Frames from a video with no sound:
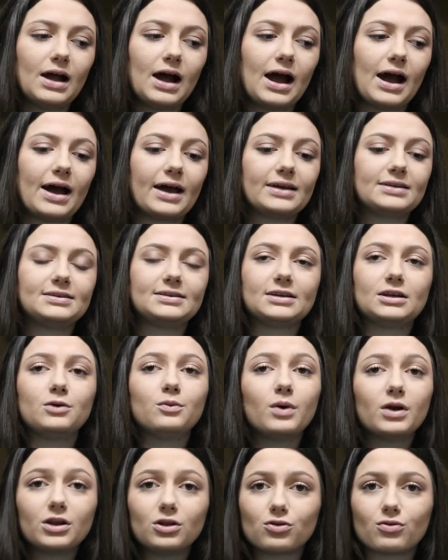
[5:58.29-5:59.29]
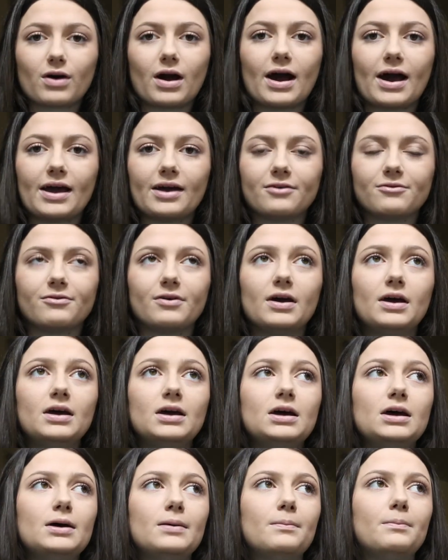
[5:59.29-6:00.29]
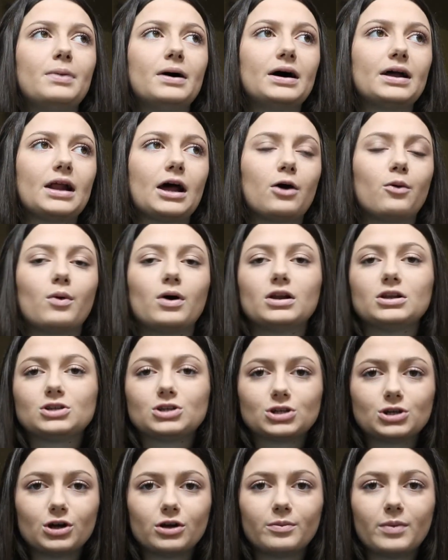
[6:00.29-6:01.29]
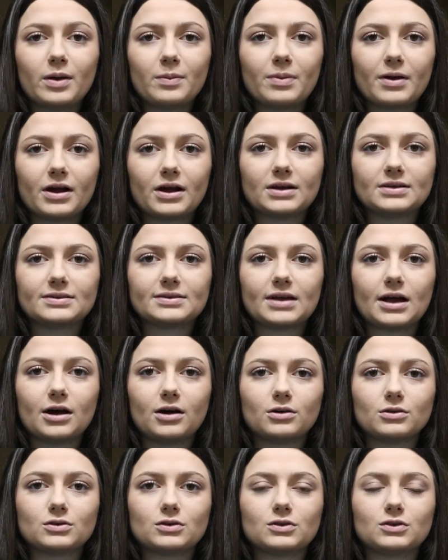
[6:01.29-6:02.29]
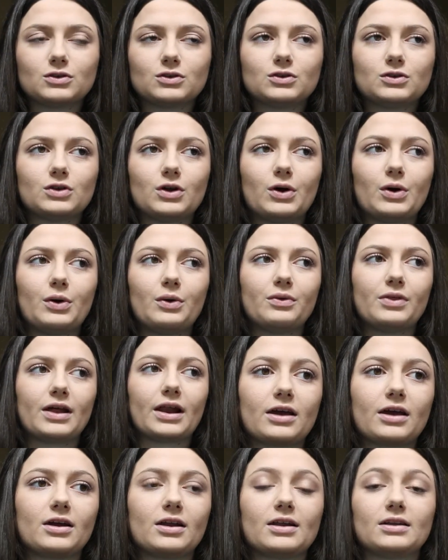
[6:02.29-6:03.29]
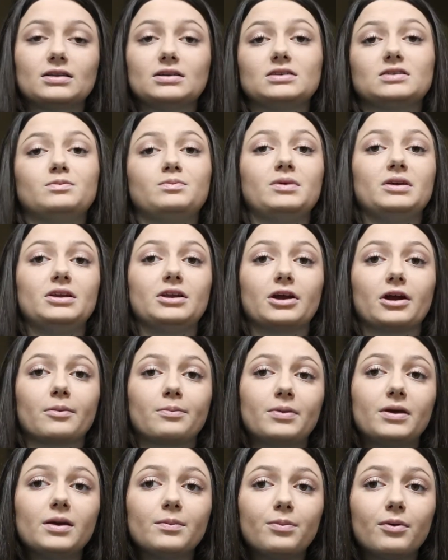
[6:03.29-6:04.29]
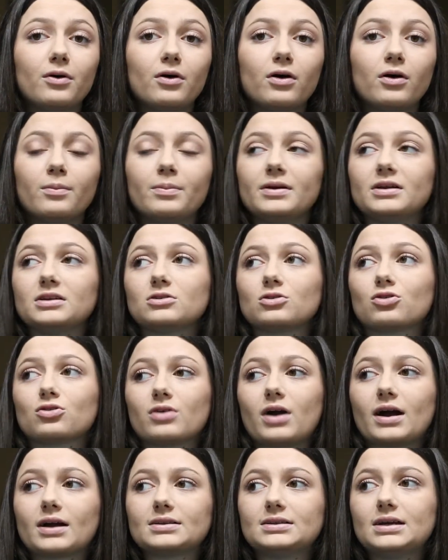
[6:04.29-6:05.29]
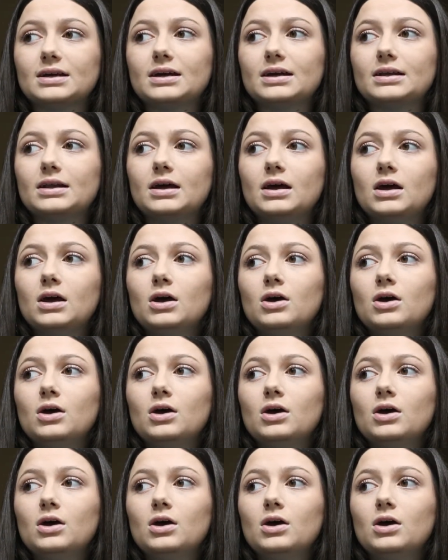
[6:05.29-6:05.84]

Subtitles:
I didn't want to drive, but I wanted to go to my parents' house so could at least be near people, be distracted.